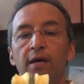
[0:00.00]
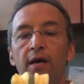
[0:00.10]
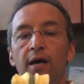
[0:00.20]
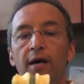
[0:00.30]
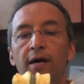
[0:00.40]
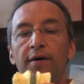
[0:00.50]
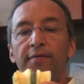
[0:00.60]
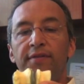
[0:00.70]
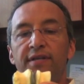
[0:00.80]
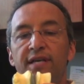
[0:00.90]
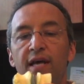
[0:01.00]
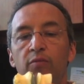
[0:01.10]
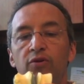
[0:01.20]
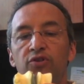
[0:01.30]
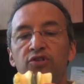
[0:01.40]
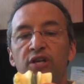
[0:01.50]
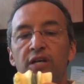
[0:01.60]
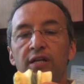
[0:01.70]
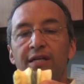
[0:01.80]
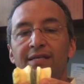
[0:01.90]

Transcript: The table gently